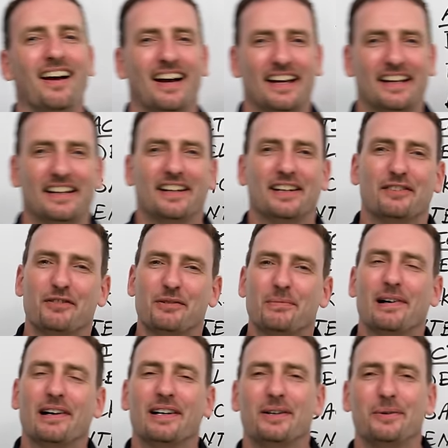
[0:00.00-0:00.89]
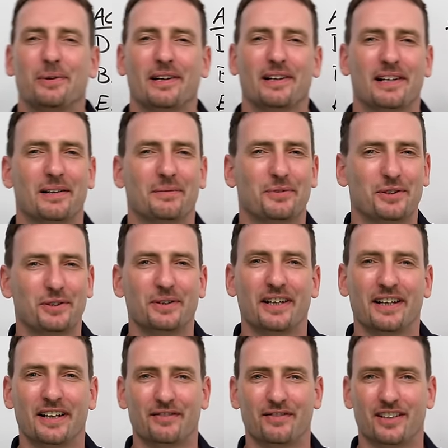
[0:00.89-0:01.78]
Hi again, everybody. Welcome to
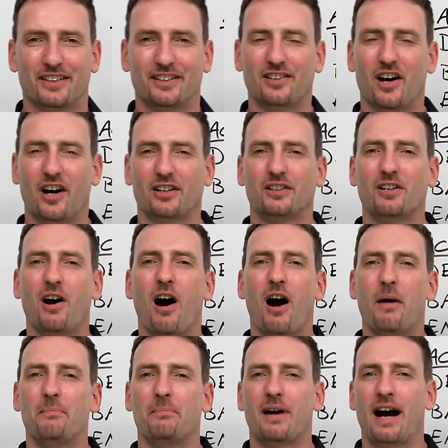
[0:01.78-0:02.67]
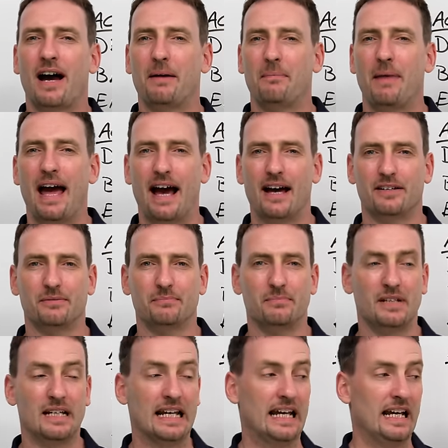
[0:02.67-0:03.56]
engVid.com. I'm
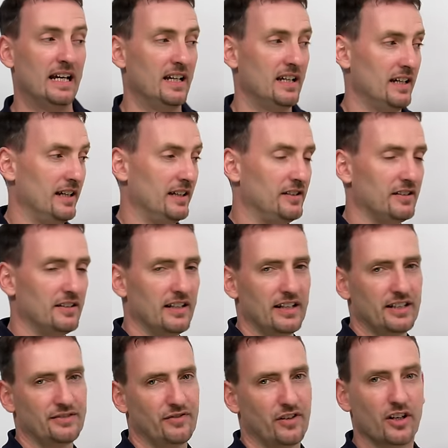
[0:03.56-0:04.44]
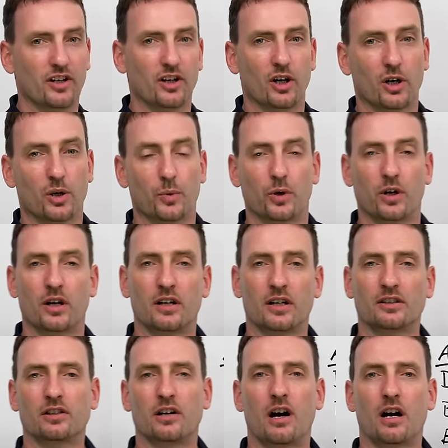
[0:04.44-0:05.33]
Adam. In today's video, we're going
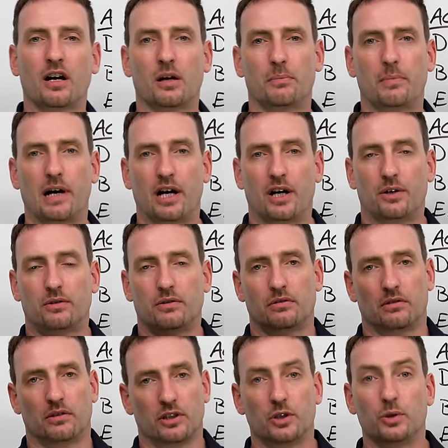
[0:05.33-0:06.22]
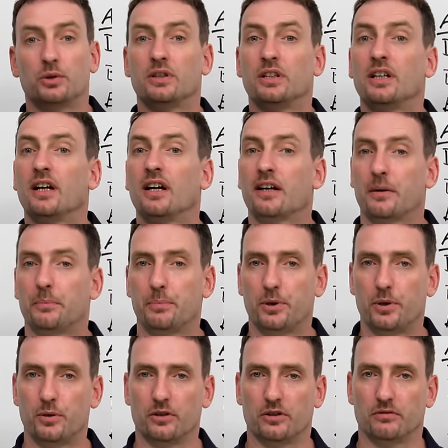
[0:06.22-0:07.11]
to talk about using a
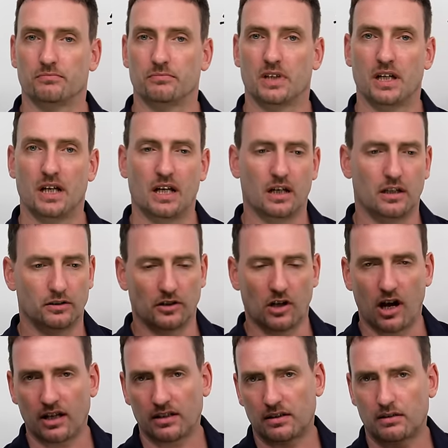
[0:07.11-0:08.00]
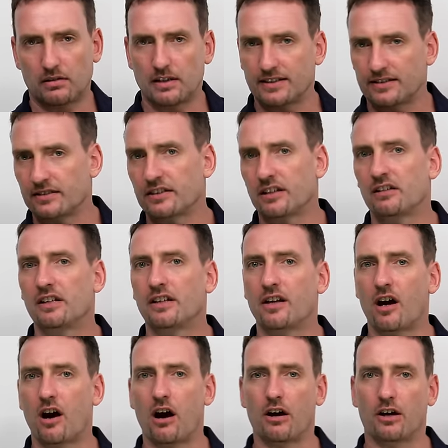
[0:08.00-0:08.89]
computer. Not
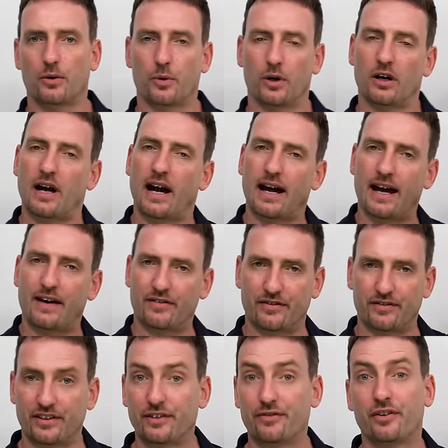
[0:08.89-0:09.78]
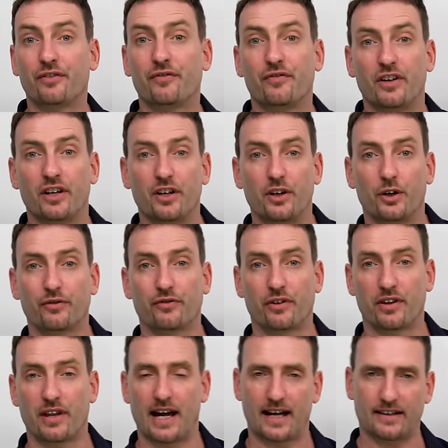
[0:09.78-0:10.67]
necessarily the hardware. I have a different video
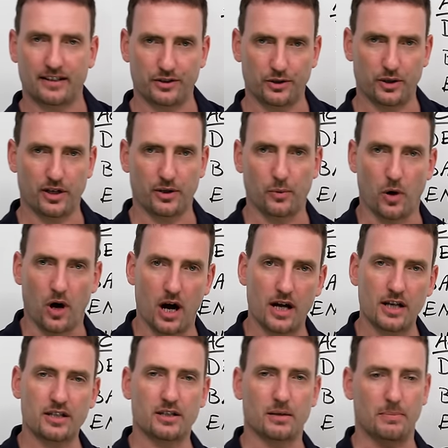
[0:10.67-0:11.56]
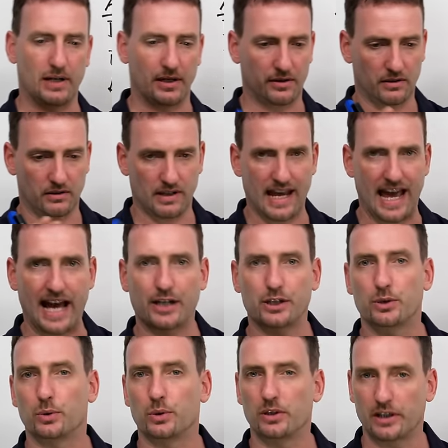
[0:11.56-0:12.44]
for that that you can watch about the
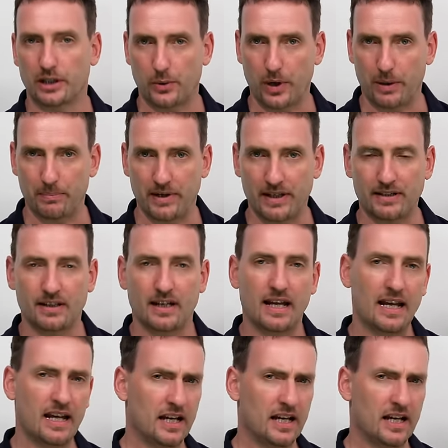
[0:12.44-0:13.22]
actual equipment.